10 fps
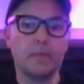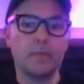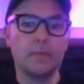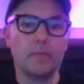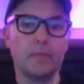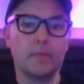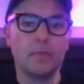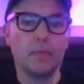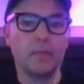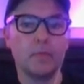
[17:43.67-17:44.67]

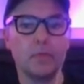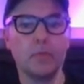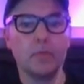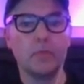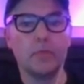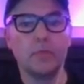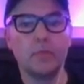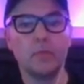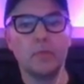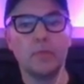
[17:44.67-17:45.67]

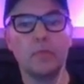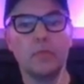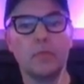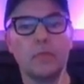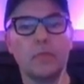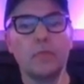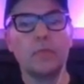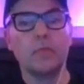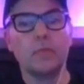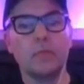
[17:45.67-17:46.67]

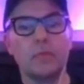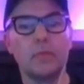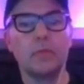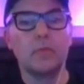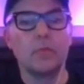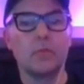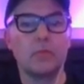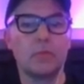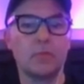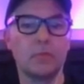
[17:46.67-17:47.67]

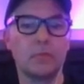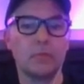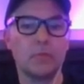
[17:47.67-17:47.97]
No words are spoken by the person on screen.